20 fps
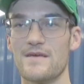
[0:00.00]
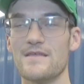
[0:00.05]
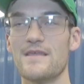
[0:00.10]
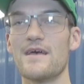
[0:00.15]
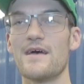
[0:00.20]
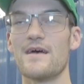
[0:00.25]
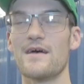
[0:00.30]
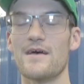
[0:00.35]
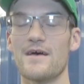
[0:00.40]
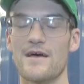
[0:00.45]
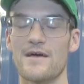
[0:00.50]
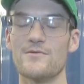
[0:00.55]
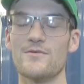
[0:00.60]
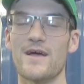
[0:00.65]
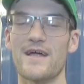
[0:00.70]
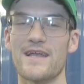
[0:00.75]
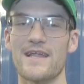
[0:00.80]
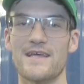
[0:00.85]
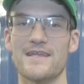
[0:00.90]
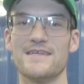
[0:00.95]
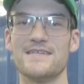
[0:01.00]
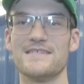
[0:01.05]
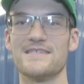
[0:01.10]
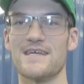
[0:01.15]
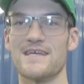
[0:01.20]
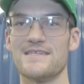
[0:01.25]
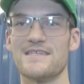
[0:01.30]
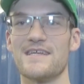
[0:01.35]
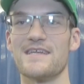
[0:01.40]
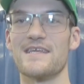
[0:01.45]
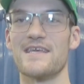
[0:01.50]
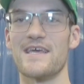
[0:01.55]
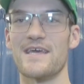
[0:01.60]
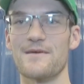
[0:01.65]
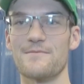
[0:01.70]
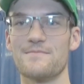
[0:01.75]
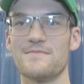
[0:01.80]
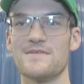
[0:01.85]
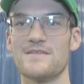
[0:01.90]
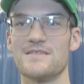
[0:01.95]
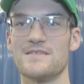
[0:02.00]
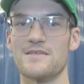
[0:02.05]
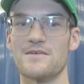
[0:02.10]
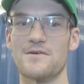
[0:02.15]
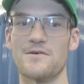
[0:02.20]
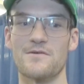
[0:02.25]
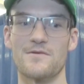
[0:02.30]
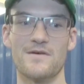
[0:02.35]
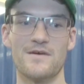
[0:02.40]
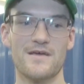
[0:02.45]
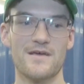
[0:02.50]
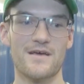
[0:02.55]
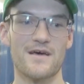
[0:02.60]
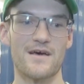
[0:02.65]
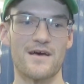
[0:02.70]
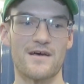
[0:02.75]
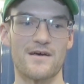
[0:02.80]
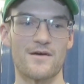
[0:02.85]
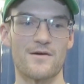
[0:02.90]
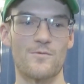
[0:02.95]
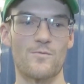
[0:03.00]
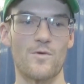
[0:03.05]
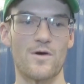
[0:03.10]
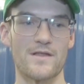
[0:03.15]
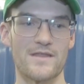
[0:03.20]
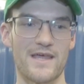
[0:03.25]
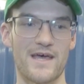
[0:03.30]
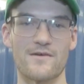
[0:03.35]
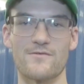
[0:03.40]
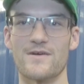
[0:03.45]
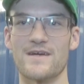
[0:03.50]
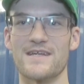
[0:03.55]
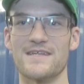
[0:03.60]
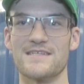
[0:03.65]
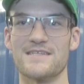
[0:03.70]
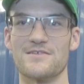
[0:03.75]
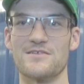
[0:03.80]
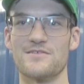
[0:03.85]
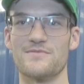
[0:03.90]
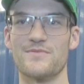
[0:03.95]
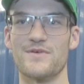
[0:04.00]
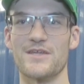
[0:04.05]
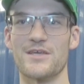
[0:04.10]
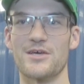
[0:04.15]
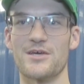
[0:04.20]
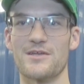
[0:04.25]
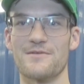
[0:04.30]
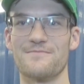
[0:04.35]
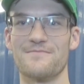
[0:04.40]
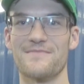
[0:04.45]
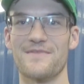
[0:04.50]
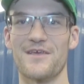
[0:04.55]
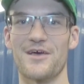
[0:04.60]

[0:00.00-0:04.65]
Yeah, I ran at Eastside 10K, so won that race. It was pretty good.